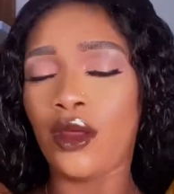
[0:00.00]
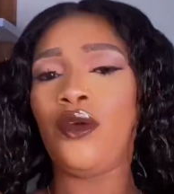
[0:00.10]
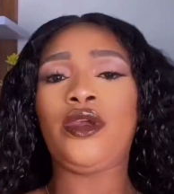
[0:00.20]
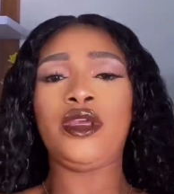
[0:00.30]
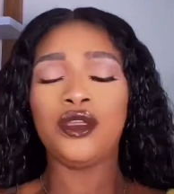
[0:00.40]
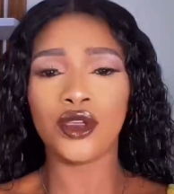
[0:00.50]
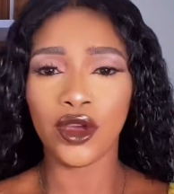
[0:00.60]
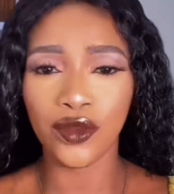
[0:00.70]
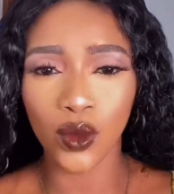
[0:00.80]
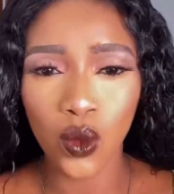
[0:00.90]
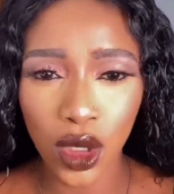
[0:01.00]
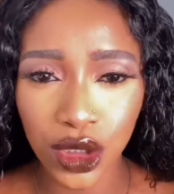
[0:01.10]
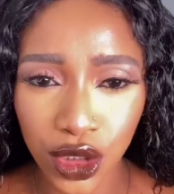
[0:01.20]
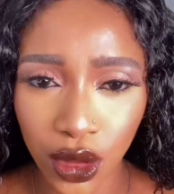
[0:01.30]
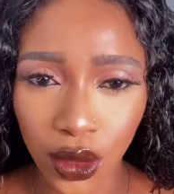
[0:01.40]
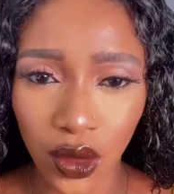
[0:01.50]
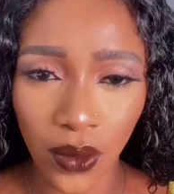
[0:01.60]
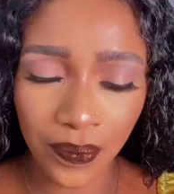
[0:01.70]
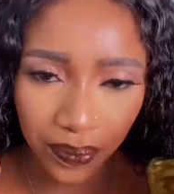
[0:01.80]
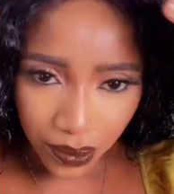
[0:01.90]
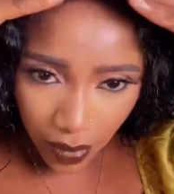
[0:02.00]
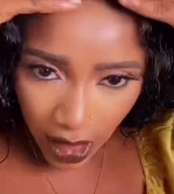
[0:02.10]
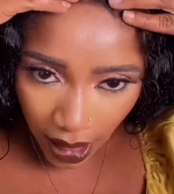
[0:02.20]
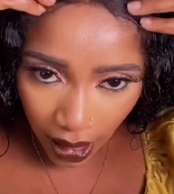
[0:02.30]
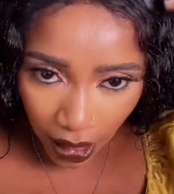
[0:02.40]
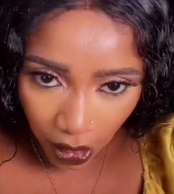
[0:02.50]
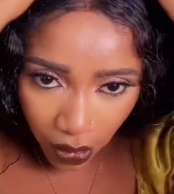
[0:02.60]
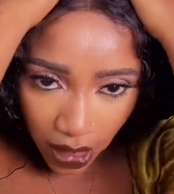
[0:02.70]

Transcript: Okay, so if you want your, you know,